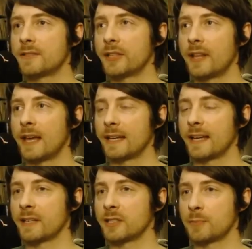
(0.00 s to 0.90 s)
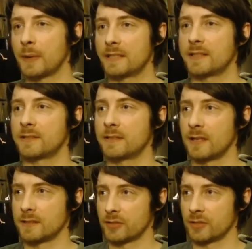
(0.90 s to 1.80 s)
to like express
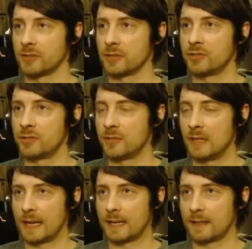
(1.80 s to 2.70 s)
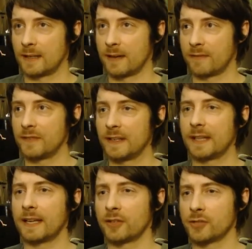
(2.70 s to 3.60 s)
a certain like
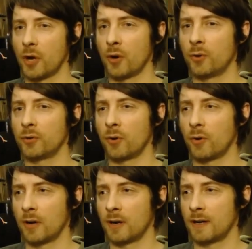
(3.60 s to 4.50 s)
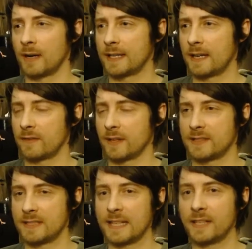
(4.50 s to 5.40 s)
feeling or tone or give a
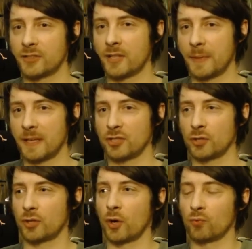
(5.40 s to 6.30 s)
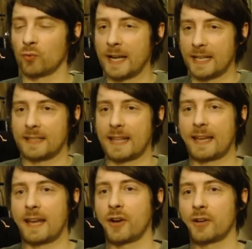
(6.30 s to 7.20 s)
scene or something, she'll go right into that
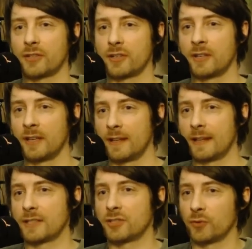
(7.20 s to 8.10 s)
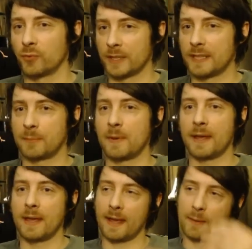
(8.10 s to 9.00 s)
character. Like she'll really
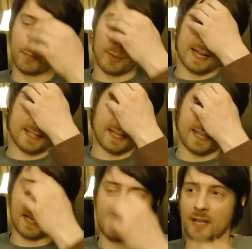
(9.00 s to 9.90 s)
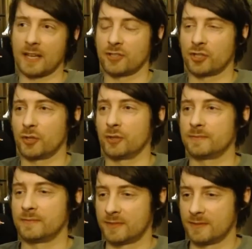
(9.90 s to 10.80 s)
embrace it and she'll
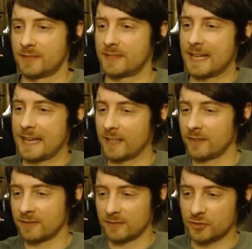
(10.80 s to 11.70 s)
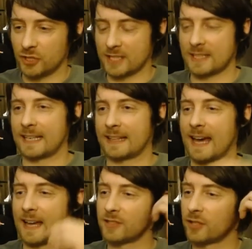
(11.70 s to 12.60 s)
sing just like
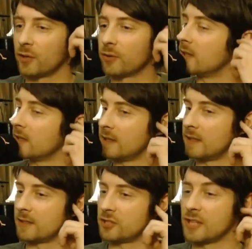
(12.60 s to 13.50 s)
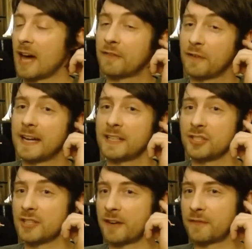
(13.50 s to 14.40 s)
that. So she's not afraid.
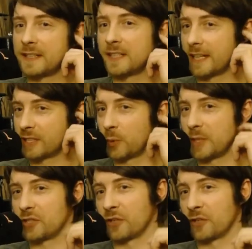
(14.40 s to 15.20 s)
She's not afraid to like twist her